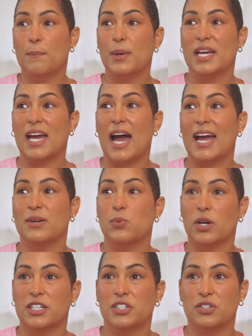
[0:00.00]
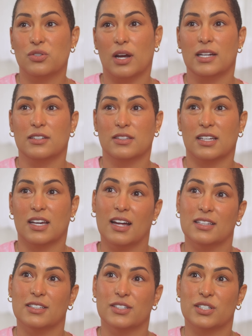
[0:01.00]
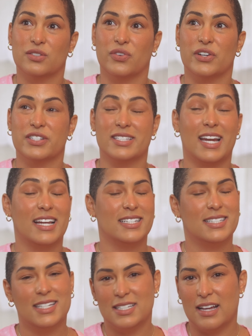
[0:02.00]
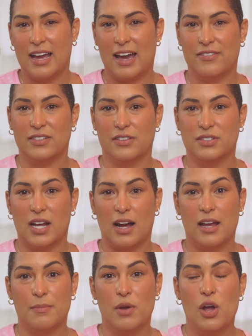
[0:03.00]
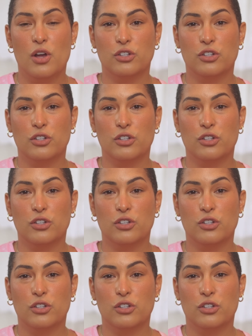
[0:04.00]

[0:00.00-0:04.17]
but I wanted to try on the colors first, and I did not have enough time.